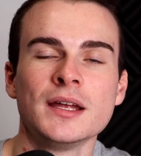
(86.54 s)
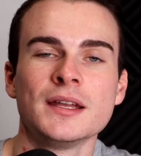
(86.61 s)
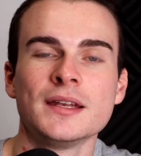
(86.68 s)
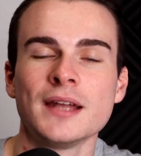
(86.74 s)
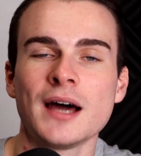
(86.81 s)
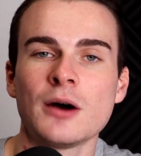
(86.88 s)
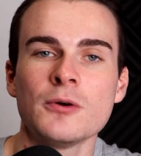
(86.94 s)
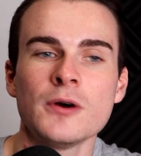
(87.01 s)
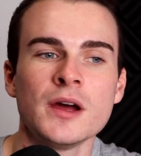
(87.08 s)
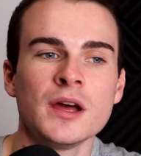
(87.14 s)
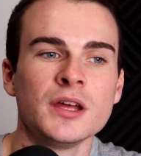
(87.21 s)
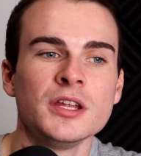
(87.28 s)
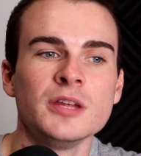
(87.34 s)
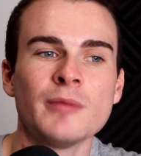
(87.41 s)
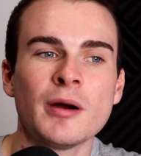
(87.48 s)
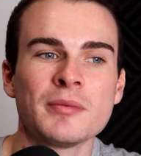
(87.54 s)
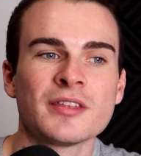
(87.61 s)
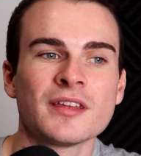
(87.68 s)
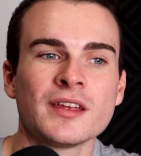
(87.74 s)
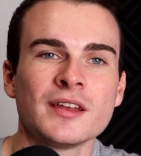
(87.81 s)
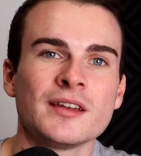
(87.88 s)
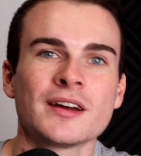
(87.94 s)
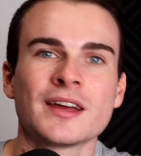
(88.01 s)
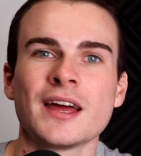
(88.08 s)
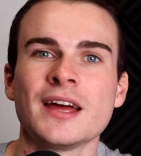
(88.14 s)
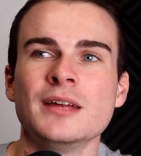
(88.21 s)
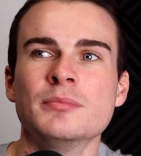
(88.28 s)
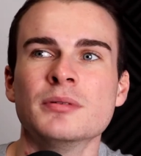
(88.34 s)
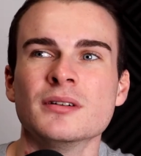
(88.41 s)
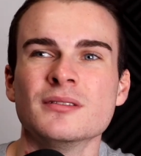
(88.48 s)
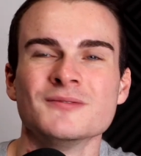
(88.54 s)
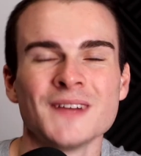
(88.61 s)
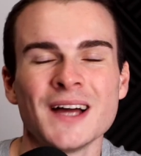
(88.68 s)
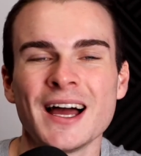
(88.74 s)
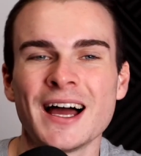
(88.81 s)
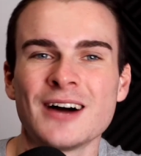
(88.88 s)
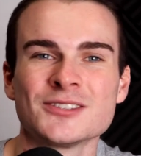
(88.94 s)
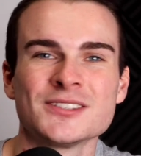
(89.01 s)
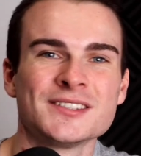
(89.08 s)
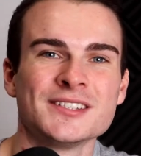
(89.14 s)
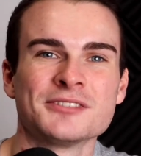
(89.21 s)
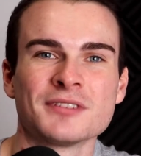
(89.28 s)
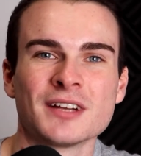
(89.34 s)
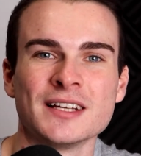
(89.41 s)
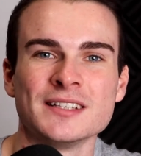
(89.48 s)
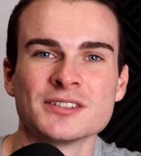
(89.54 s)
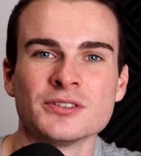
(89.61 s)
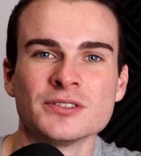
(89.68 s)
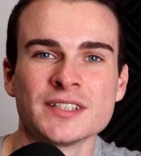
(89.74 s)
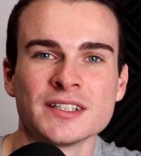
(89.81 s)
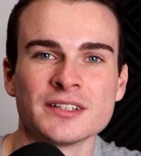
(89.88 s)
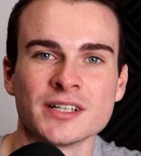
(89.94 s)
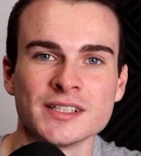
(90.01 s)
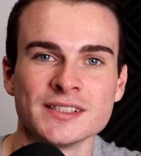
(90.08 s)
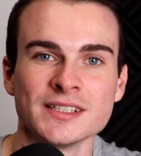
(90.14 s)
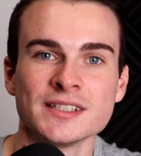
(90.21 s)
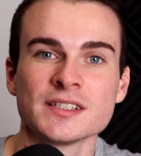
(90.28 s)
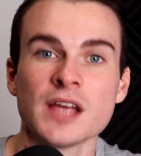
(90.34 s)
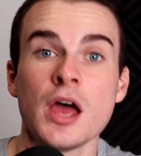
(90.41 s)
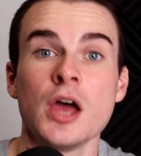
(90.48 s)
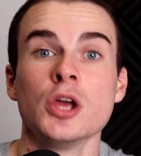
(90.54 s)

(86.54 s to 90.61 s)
Now, you might be thinking, okay, but how does this relate to content ideas?